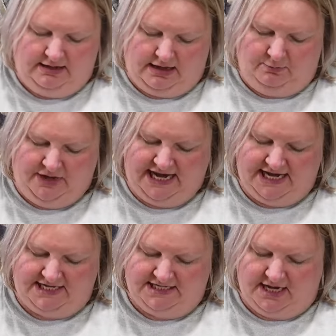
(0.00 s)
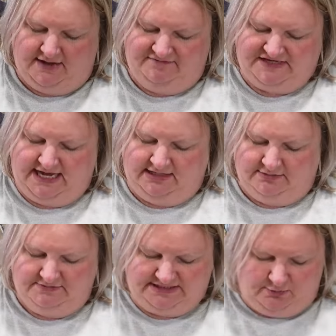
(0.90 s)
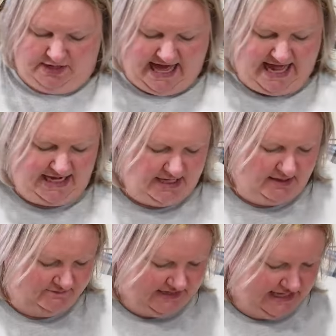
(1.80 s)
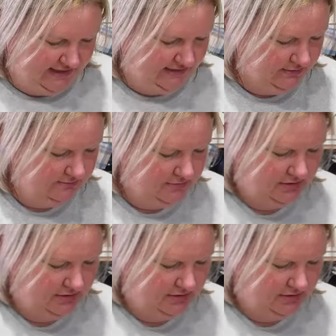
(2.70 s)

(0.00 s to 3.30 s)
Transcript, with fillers: We didn't dovetail them, so we got to dovetail them.